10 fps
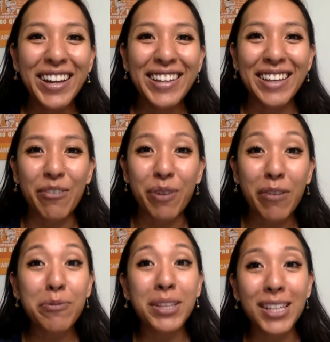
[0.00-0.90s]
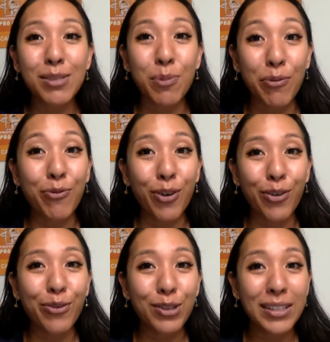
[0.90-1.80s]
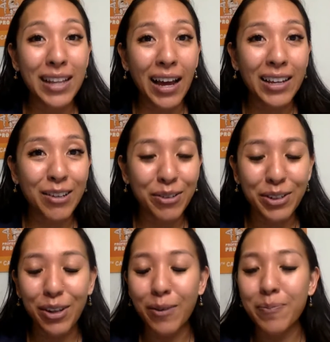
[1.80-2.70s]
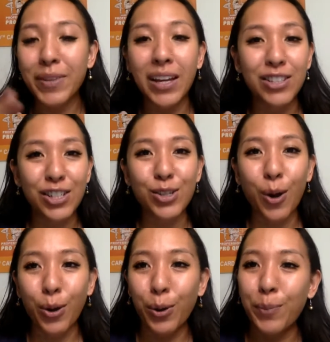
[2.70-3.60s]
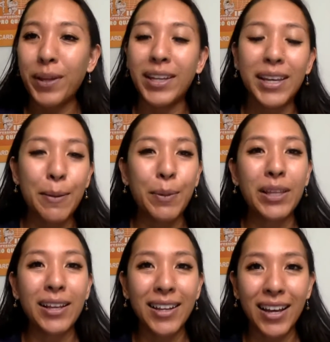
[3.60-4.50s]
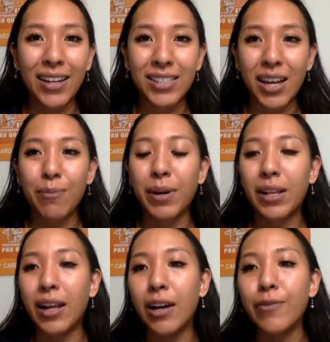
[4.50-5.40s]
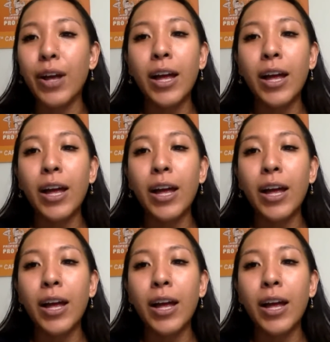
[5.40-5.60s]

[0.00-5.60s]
Yeah, 5 minutes before 9 o'clock. I just got home and then immediately I start my live.